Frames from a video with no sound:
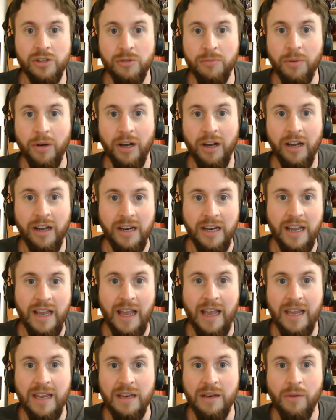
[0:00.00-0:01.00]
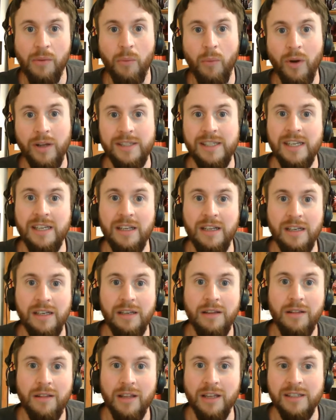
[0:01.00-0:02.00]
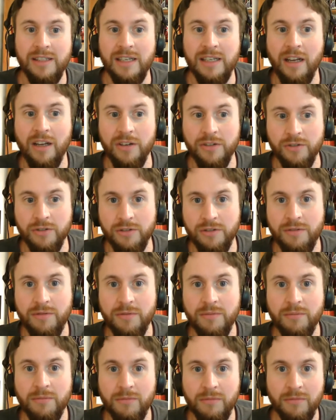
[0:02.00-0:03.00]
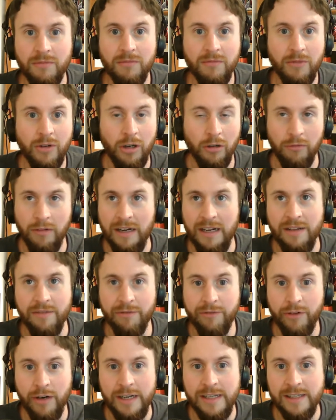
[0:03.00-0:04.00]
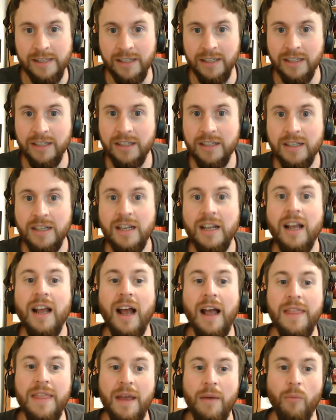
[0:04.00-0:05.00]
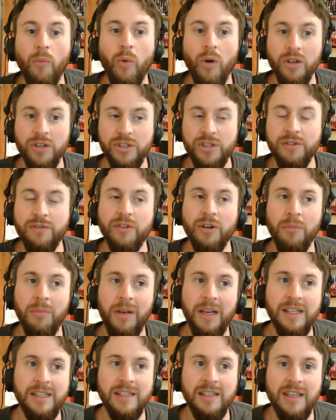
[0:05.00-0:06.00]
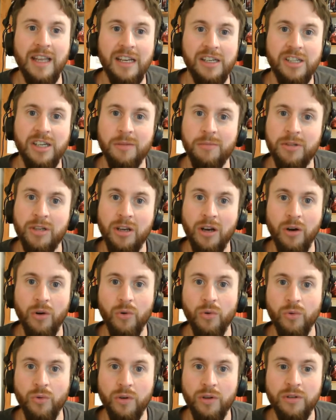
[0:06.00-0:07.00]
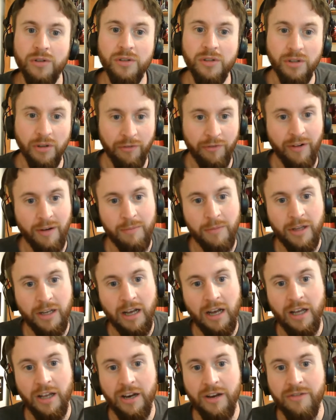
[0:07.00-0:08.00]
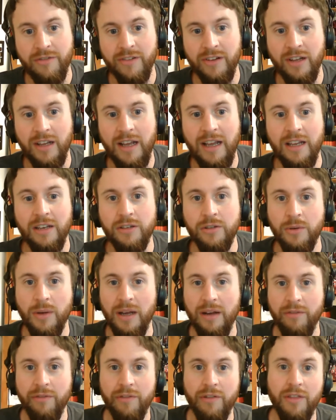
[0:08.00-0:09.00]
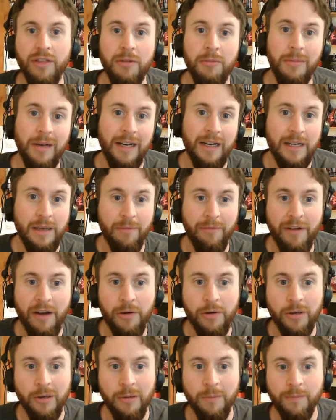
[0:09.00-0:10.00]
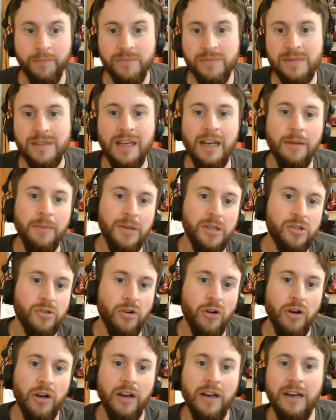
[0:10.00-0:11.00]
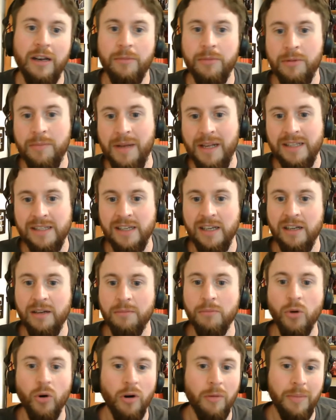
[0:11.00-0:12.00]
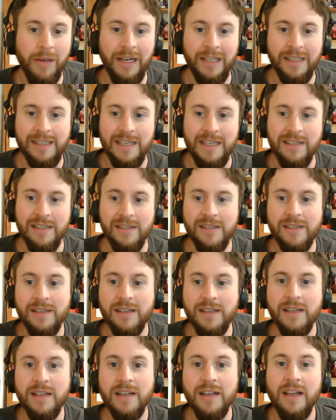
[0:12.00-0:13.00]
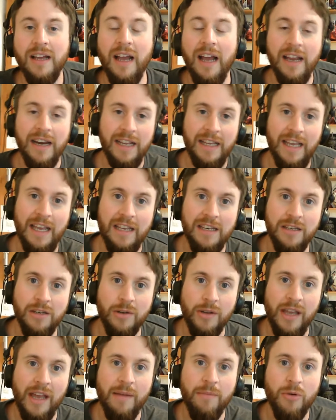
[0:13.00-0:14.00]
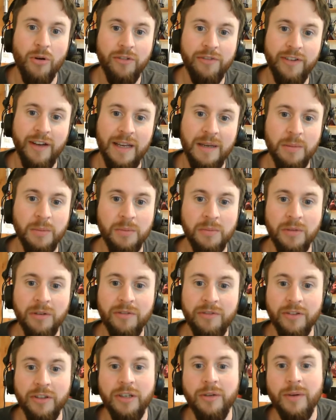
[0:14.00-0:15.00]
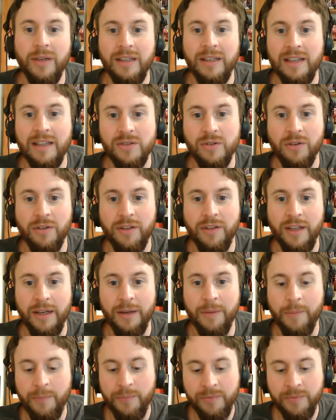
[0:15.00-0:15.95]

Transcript: You buy a YT 1300 Corellian freighter. And then once you've completed that ship's goal, you'll flip the card over and you have the Millennium Falcon. It's a little bit stronger, a little bit better, more abilities. And again, you get more fame for doing that sort of thing.